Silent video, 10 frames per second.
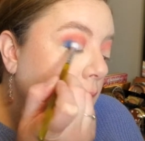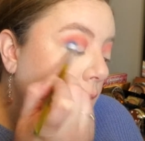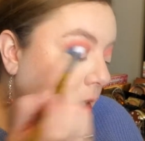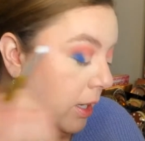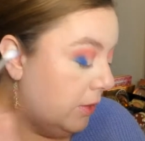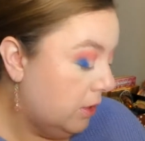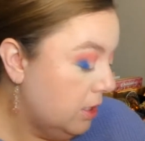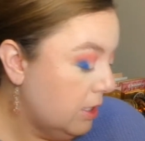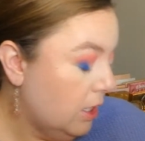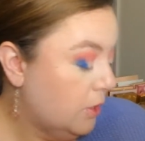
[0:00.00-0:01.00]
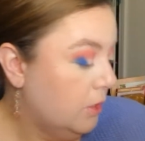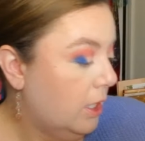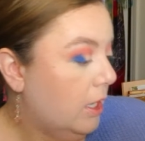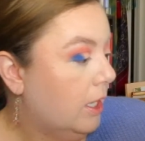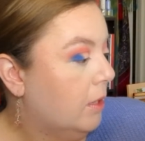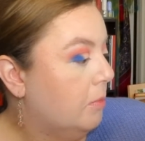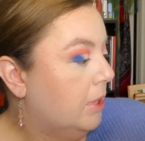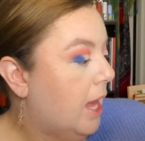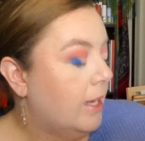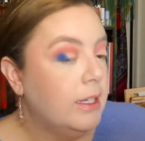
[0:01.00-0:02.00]
Alright, and there is actually like a
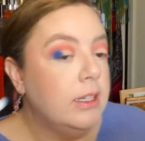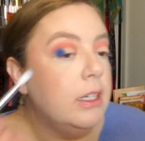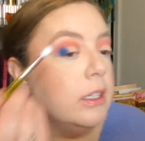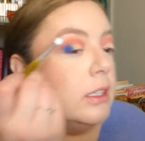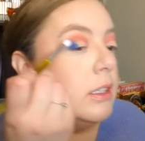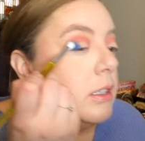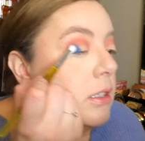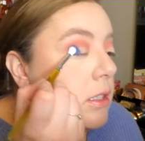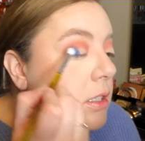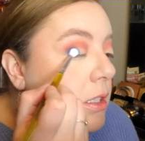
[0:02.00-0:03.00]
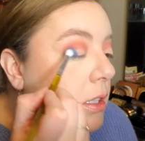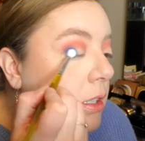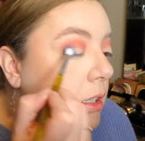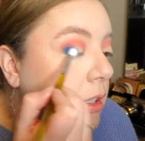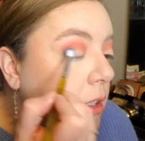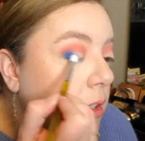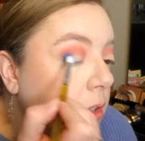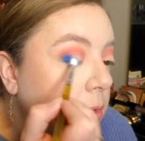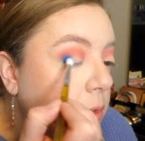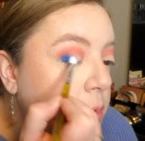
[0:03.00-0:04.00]
black in here,
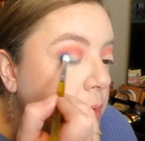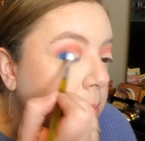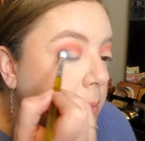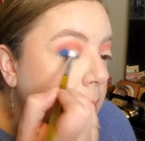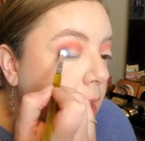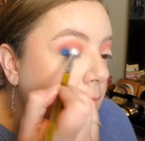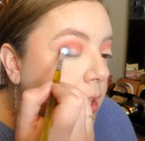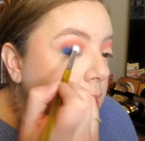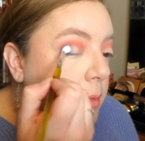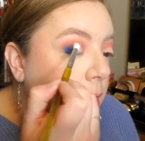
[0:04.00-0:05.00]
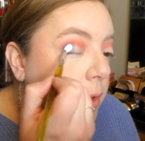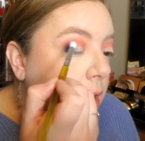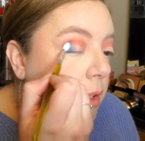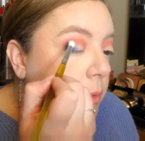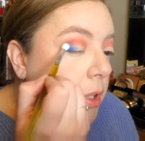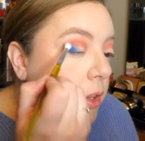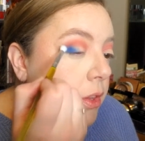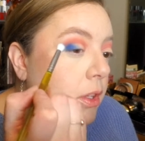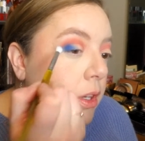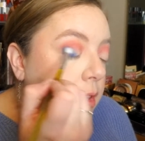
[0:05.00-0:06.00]
which we may end up going in
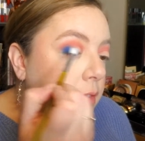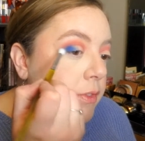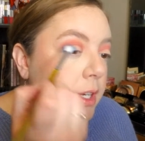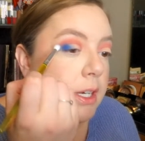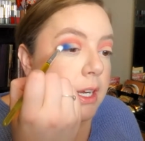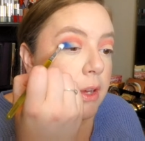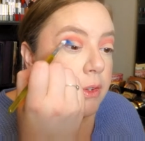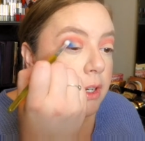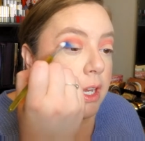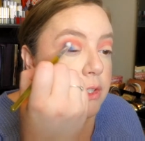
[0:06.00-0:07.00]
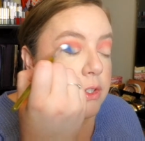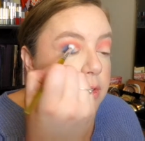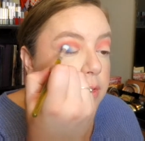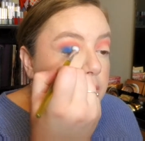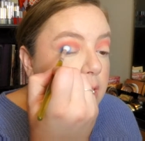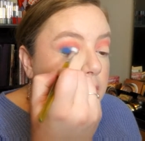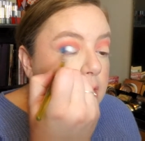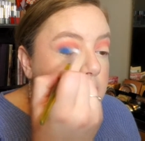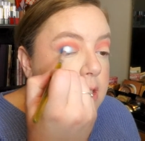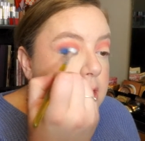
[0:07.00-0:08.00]
with on the very outer edge to create a
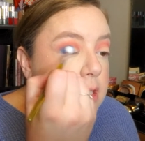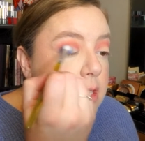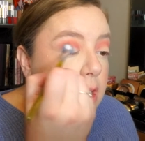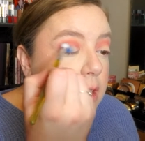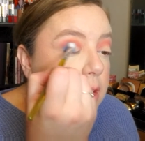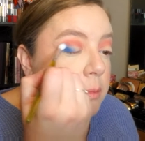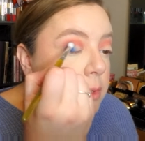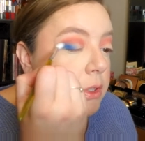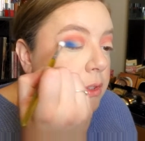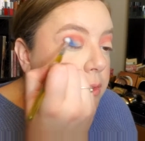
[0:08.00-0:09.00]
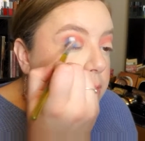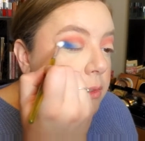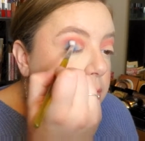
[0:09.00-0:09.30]
nice dark blue.